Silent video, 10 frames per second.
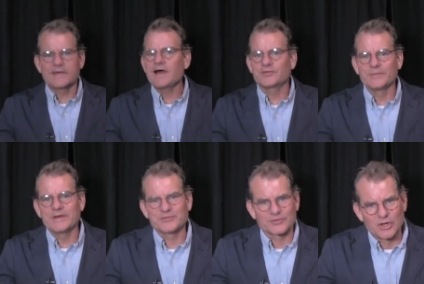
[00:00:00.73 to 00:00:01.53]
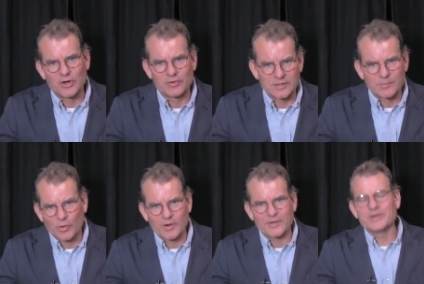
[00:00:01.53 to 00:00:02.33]
Council meetings are long and
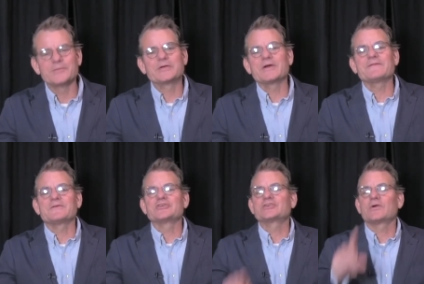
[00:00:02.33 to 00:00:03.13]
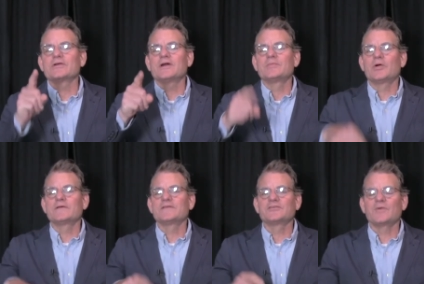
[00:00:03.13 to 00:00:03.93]
boring. Wouldn't it be great if they were short and
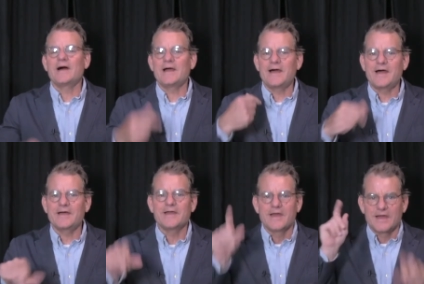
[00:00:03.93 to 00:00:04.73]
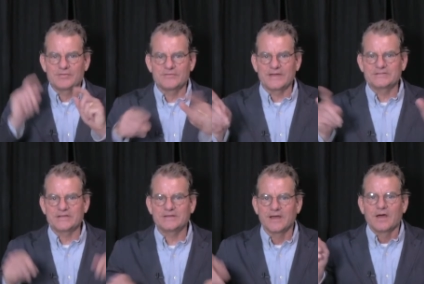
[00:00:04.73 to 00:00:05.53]
unboring? This is why I have
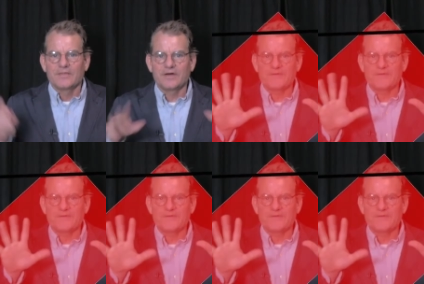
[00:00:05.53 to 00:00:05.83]
invented the